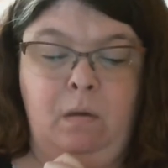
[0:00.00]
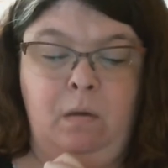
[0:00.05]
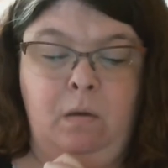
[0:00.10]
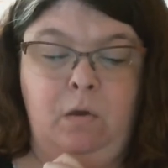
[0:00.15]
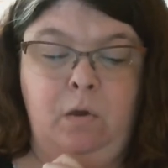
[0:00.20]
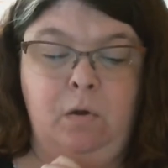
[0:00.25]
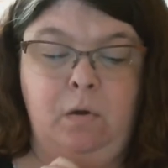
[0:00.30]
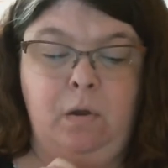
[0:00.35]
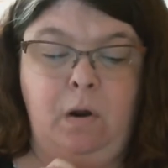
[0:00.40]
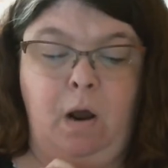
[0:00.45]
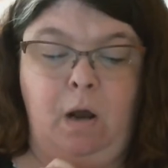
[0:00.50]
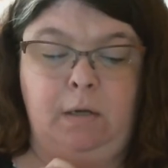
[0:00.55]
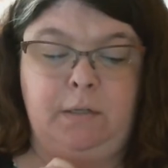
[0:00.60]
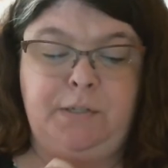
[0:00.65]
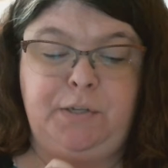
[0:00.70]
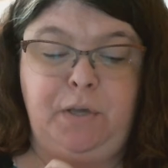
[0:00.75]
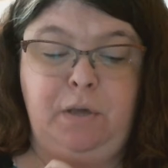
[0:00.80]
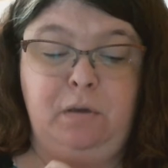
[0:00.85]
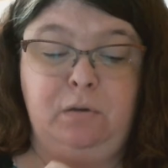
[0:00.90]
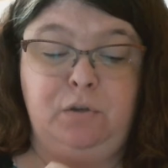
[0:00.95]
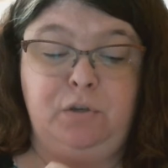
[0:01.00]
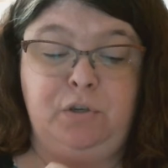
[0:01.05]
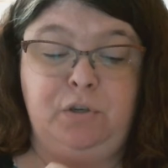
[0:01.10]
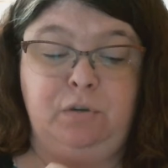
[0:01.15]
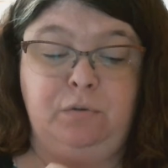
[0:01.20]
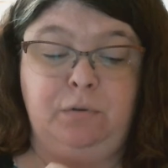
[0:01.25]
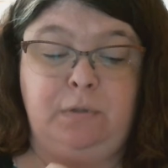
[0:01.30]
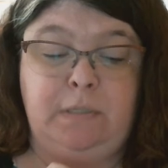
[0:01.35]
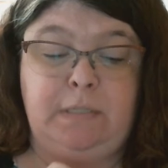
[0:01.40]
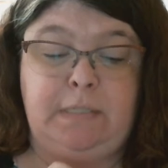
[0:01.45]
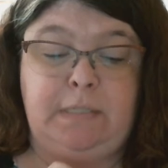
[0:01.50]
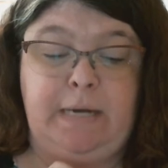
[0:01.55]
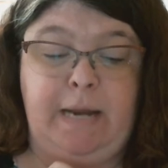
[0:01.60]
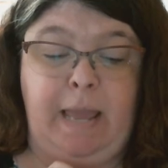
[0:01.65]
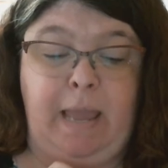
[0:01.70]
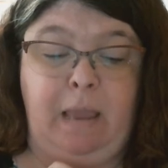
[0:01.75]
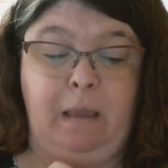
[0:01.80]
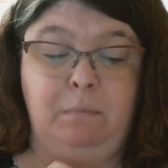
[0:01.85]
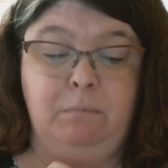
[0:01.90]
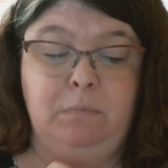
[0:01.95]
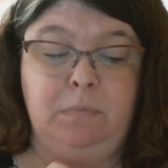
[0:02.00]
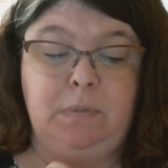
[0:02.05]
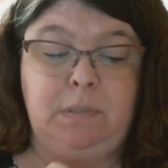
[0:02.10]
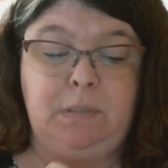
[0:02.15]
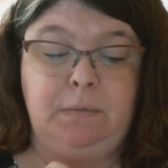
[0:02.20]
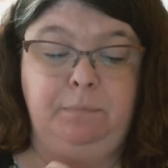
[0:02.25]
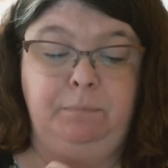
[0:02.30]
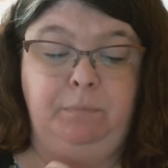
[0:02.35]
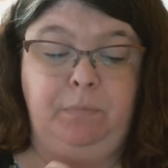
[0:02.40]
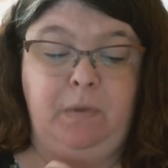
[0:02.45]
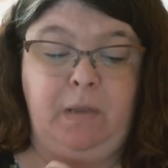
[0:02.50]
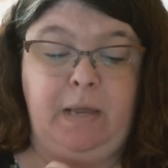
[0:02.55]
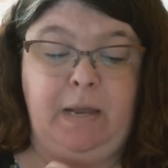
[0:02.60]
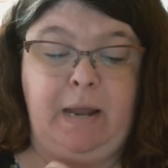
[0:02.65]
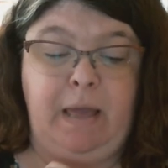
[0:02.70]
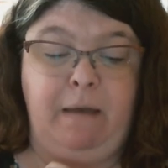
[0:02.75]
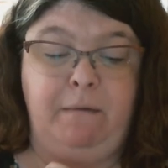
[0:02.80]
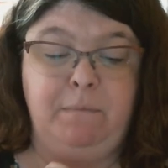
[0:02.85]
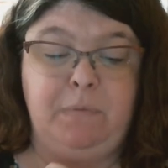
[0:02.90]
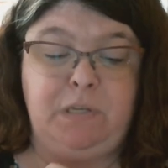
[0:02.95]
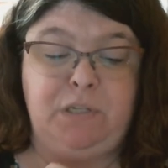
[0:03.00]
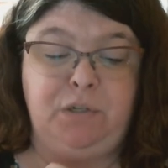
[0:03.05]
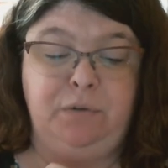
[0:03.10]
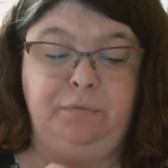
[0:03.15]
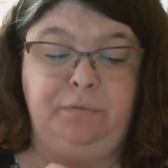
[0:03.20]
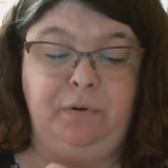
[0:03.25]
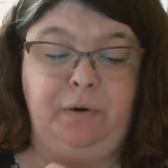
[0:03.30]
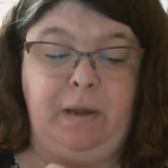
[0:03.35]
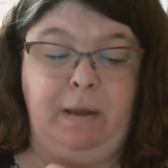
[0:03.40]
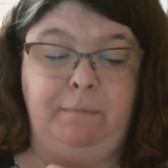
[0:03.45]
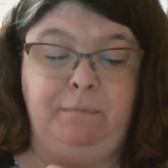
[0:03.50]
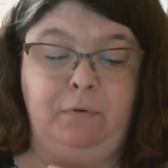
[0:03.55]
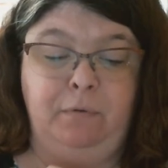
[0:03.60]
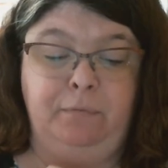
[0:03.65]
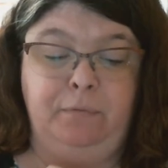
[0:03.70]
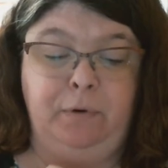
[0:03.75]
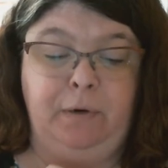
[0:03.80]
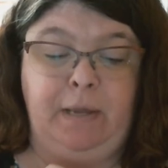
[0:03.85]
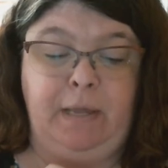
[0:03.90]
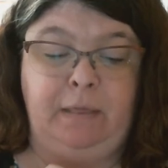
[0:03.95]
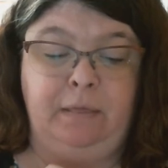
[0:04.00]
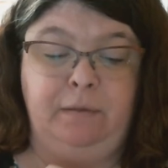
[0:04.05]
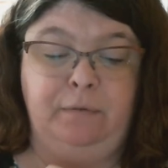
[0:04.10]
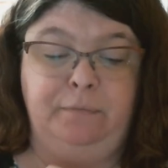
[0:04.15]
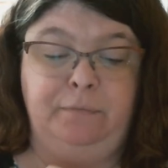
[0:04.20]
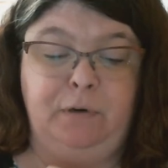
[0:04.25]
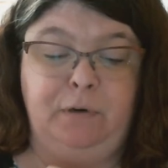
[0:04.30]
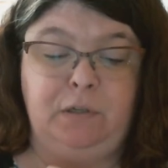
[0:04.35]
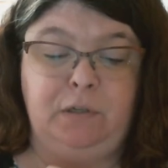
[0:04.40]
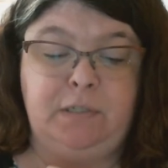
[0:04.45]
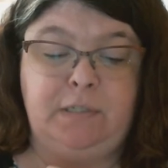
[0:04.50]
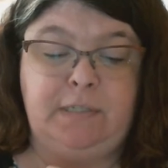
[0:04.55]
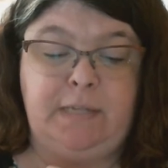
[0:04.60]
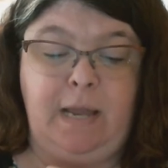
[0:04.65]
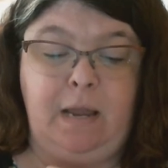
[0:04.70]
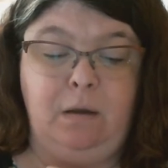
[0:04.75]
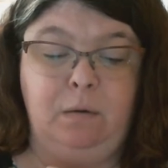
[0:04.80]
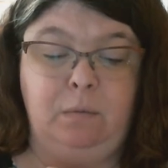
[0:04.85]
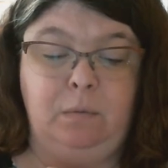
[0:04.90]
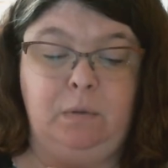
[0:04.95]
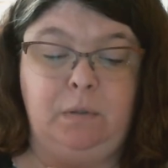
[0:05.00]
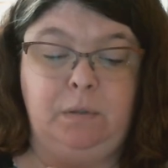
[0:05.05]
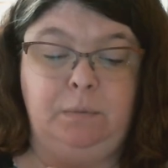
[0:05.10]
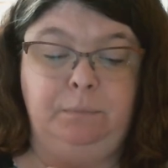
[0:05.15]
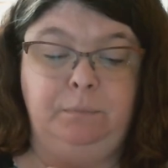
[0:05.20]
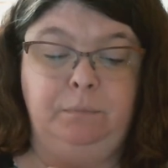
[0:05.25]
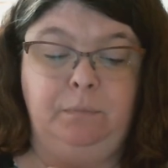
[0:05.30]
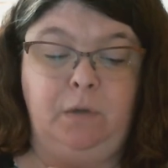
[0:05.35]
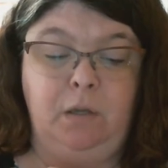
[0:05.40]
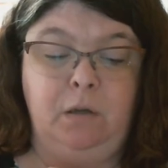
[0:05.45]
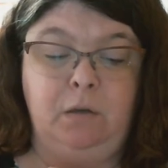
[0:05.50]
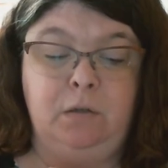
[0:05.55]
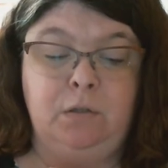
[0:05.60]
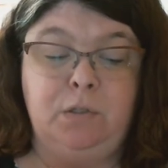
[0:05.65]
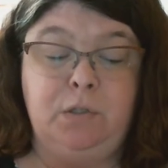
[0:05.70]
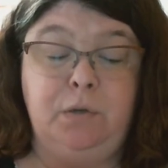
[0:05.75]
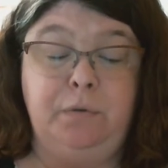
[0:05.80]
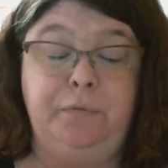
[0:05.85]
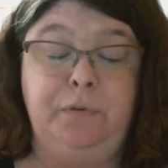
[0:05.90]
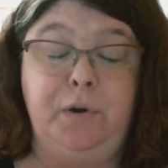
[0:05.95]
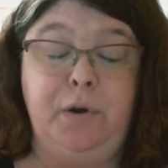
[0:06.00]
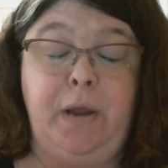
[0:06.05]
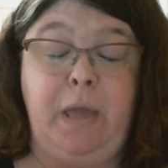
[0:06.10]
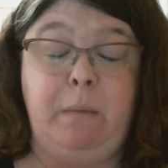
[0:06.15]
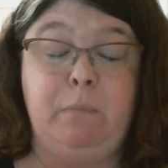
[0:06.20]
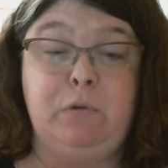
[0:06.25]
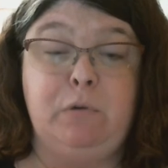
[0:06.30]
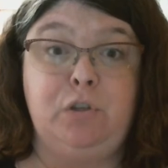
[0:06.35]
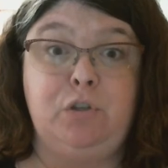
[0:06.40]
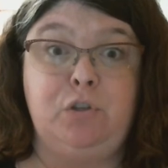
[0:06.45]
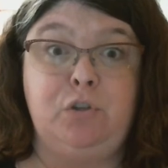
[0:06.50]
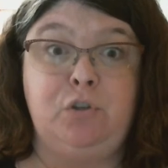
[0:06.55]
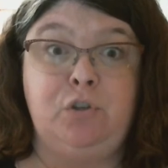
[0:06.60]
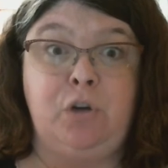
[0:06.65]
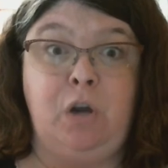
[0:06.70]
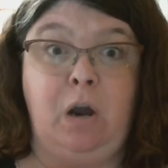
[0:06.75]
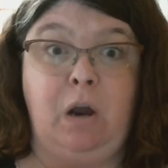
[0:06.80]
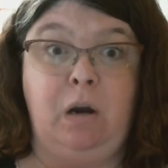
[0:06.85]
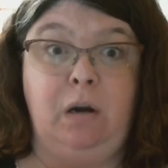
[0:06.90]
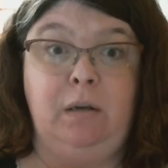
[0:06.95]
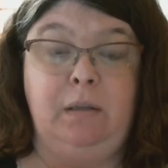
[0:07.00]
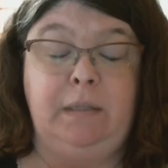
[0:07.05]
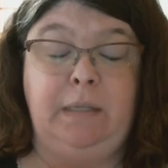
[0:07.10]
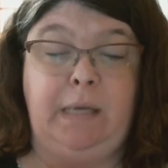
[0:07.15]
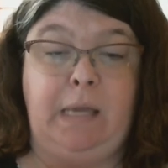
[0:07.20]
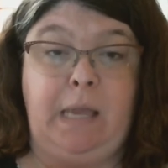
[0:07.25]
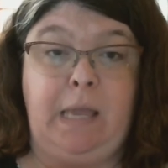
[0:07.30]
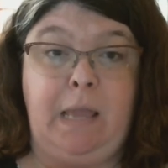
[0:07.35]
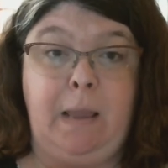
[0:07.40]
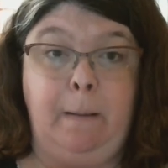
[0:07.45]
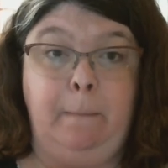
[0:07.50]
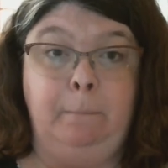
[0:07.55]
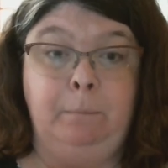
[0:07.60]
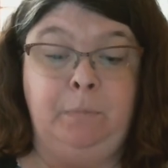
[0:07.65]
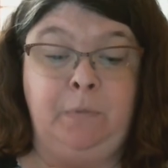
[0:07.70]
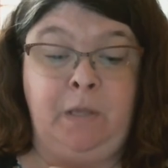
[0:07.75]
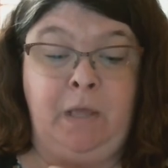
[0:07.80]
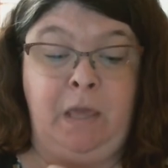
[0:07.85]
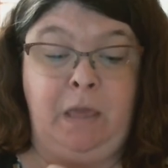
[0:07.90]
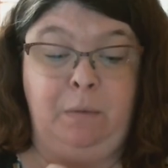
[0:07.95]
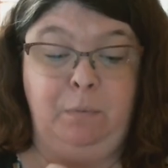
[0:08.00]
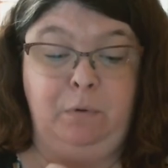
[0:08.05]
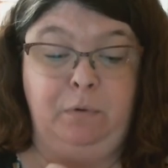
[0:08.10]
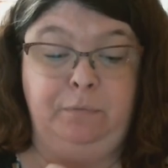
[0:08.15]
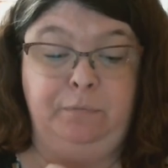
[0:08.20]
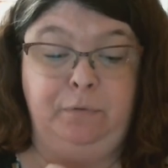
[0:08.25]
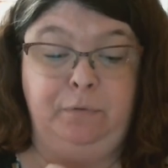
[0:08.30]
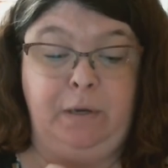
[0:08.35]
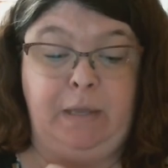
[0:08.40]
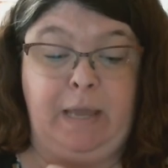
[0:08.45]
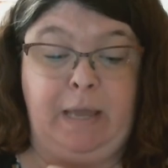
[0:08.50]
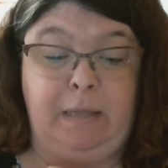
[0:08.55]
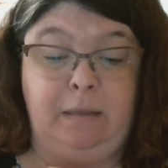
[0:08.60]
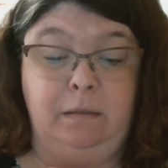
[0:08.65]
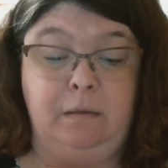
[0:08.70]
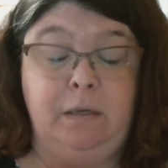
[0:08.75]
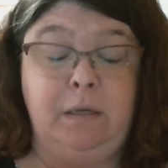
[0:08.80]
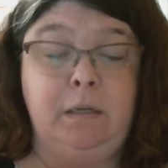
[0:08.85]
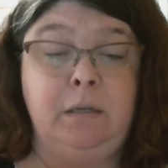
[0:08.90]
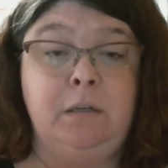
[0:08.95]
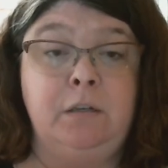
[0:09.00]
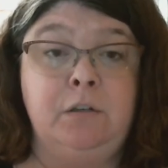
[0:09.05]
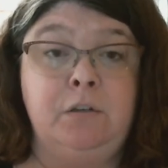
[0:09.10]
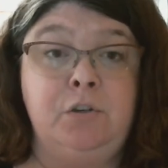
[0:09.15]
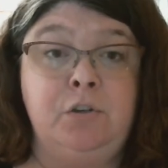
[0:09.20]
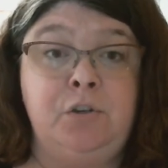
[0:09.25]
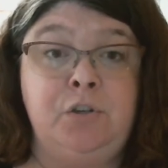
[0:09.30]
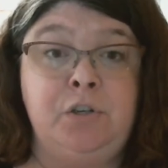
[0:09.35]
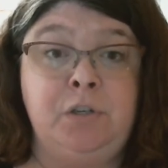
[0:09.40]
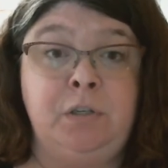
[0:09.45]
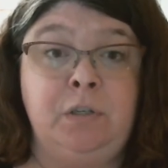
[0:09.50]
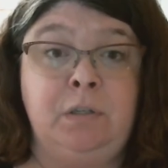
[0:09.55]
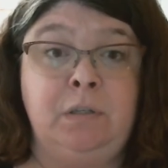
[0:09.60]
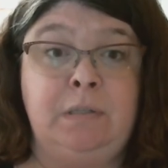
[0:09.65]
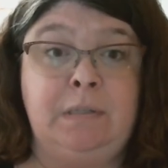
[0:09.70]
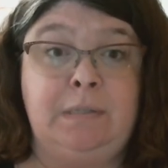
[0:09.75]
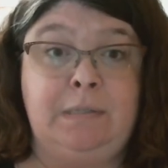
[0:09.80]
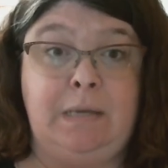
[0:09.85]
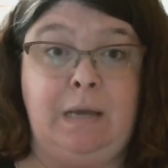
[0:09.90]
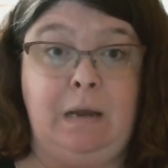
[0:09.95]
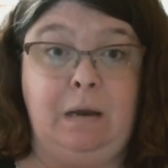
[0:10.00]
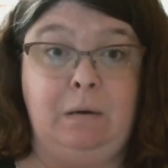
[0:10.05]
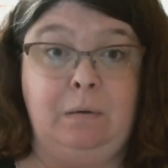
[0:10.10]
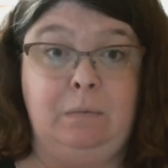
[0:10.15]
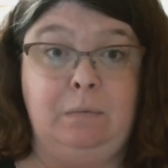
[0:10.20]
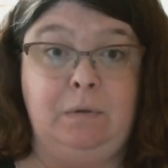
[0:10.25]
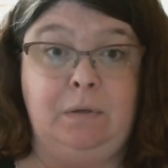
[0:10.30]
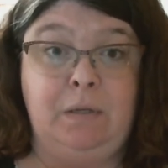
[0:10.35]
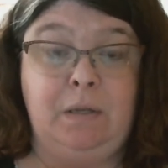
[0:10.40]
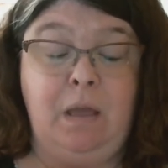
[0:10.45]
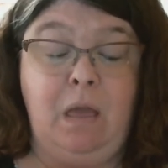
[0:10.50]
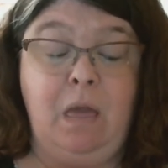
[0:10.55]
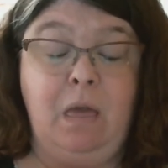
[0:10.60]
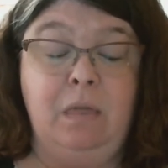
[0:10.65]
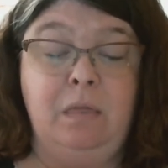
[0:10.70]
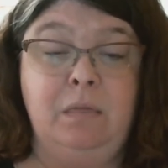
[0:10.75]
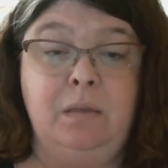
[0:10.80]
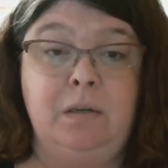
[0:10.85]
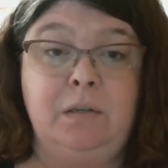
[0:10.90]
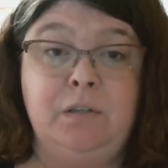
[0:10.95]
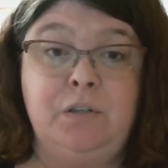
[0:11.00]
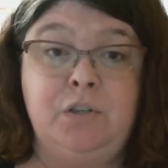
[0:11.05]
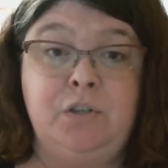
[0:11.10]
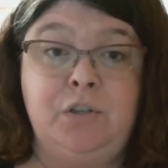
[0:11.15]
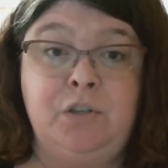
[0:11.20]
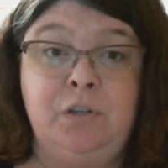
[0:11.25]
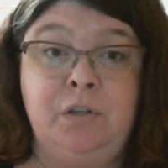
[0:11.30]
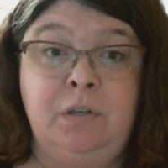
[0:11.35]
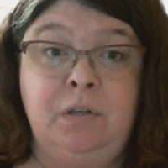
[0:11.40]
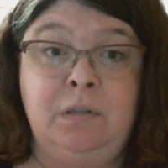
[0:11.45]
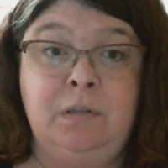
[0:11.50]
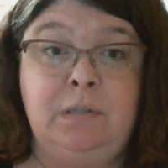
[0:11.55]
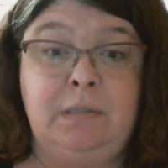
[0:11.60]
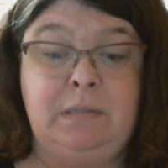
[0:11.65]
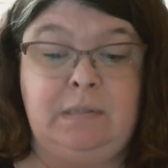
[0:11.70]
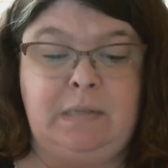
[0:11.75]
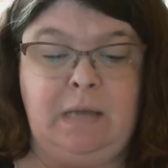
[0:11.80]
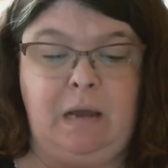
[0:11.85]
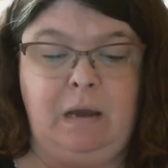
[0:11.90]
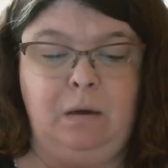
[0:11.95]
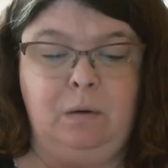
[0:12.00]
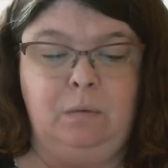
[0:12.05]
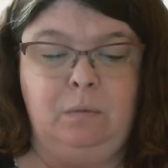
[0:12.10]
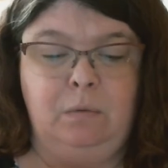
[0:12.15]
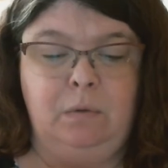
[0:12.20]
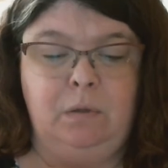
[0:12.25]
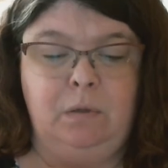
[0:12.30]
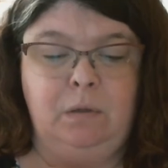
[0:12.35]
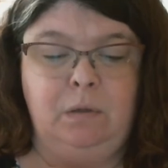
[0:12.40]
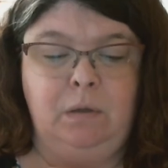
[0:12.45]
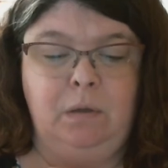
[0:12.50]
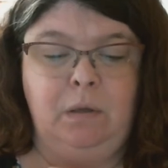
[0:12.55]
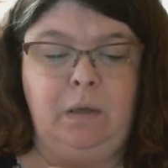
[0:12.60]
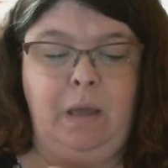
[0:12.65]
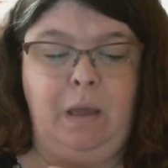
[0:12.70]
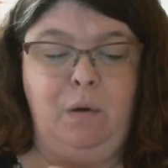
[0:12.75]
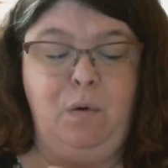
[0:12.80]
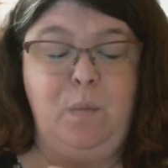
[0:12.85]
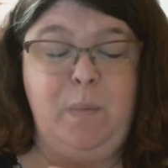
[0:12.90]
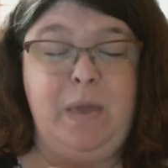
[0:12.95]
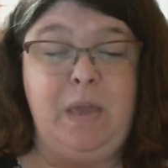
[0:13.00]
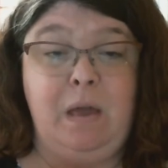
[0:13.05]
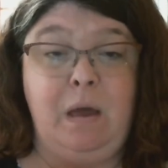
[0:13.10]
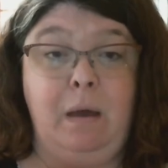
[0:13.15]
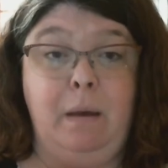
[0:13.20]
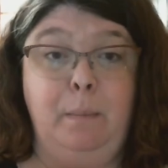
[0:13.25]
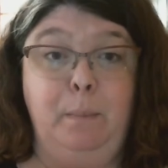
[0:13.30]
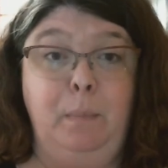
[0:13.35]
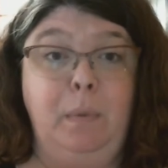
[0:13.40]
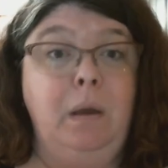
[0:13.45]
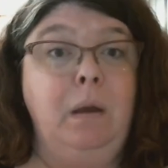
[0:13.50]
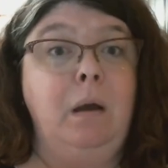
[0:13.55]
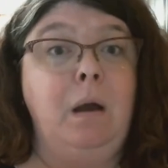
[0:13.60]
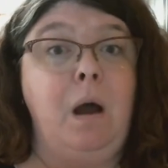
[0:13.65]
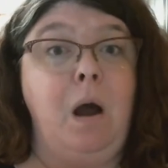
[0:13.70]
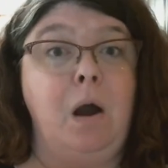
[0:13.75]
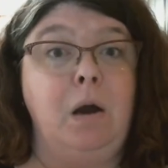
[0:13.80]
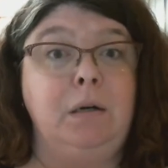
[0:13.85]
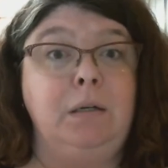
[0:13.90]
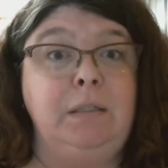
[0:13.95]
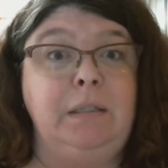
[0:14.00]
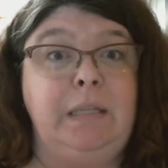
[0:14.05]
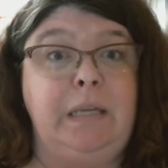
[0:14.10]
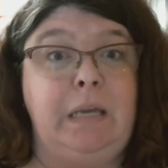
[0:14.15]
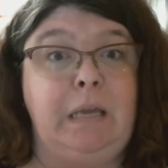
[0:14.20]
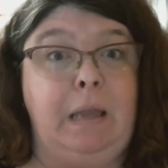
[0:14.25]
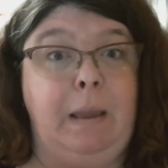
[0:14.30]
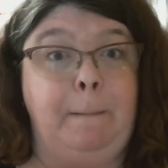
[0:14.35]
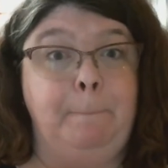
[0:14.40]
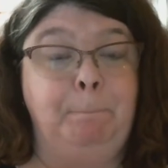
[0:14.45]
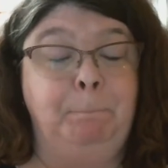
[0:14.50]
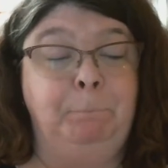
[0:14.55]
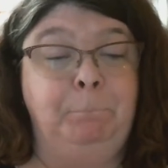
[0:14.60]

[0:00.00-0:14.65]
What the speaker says: You could also use children's names and have Mr. Forgetful forget the first sound. So if your name was Charlie, he would forget the ch sound. The ch sound. It would become Arlie.